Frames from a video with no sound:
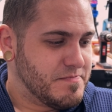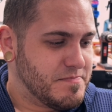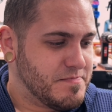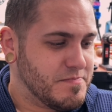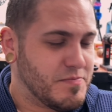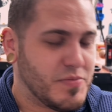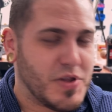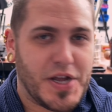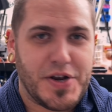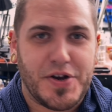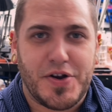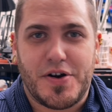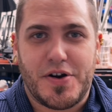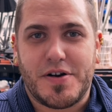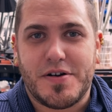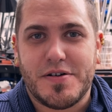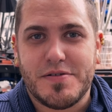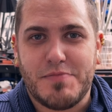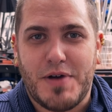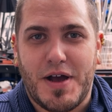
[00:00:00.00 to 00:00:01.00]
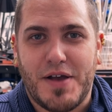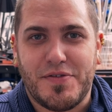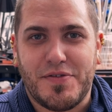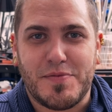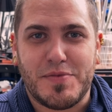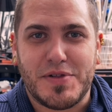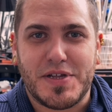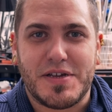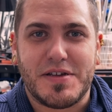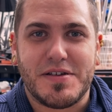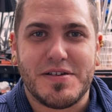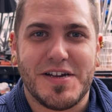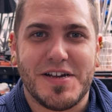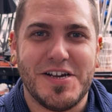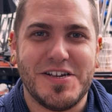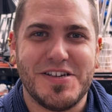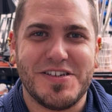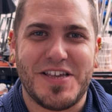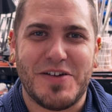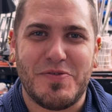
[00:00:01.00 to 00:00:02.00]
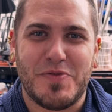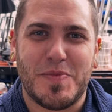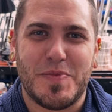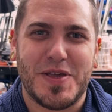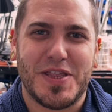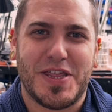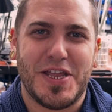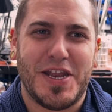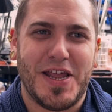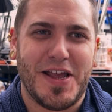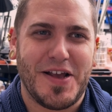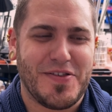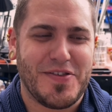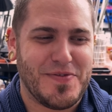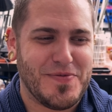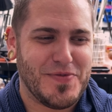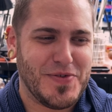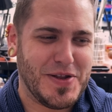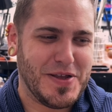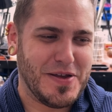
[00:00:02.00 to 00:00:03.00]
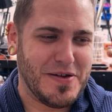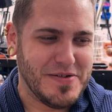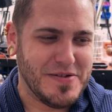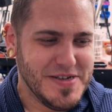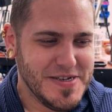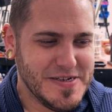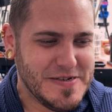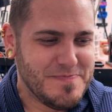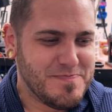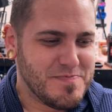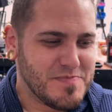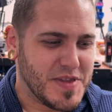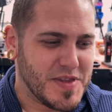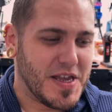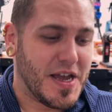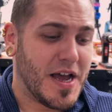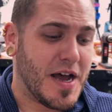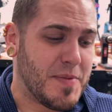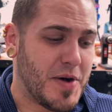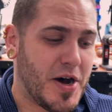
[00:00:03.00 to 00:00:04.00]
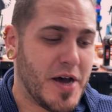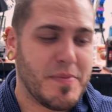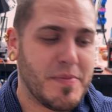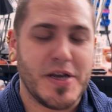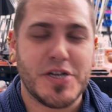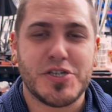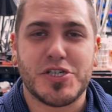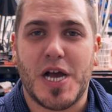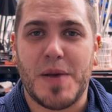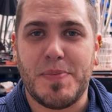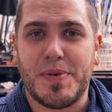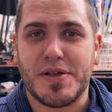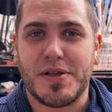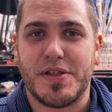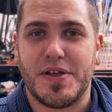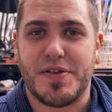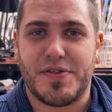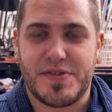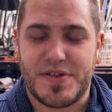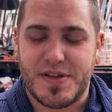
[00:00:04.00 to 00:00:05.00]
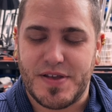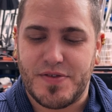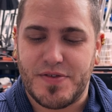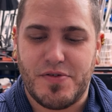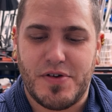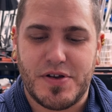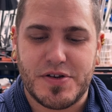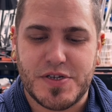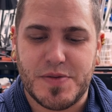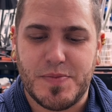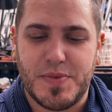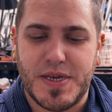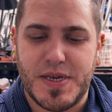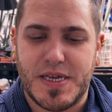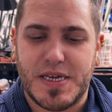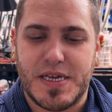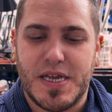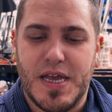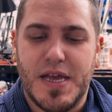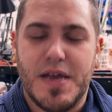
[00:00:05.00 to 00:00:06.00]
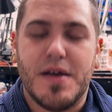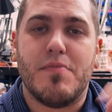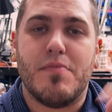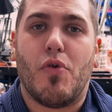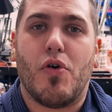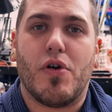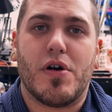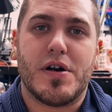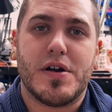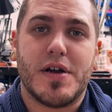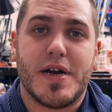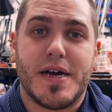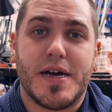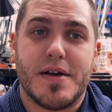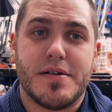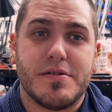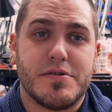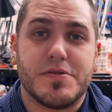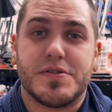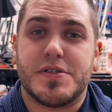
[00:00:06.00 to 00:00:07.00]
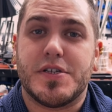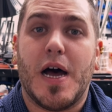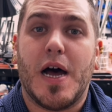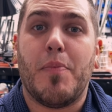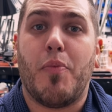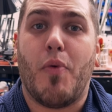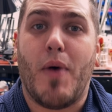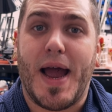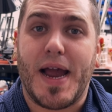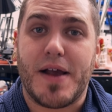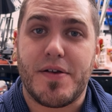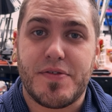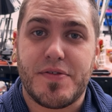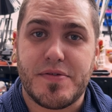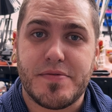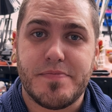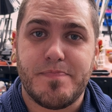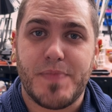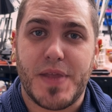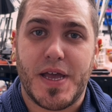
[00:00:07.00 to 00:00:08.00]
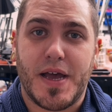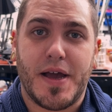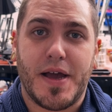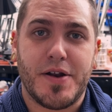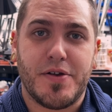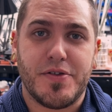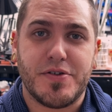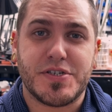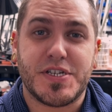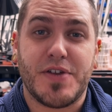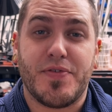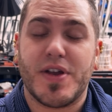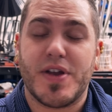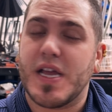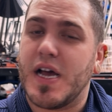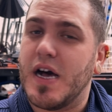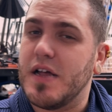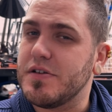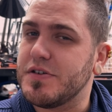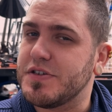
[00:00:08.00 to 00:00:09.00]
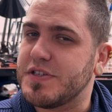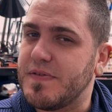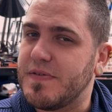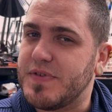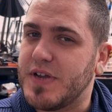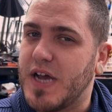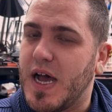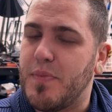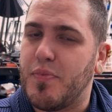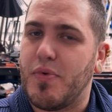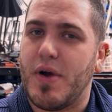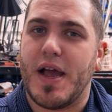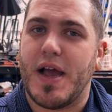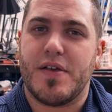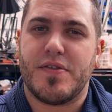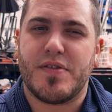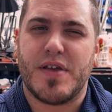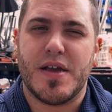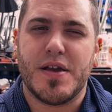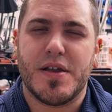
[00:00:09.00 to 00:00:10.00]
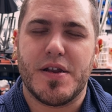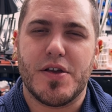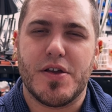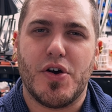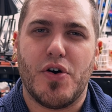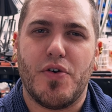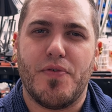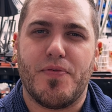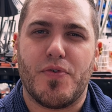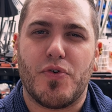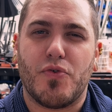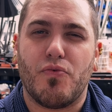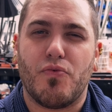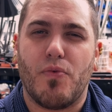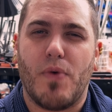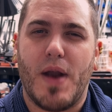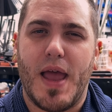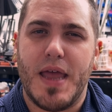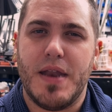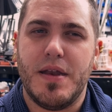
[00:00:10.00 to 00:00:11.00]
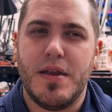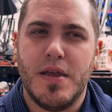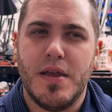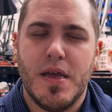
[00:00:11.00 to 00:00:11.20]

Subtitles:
blunder, possibly, that will be the next video. On my shopping list is going to be more DOP wax. I know there's different colors of DOP wax. I'm going to go for red,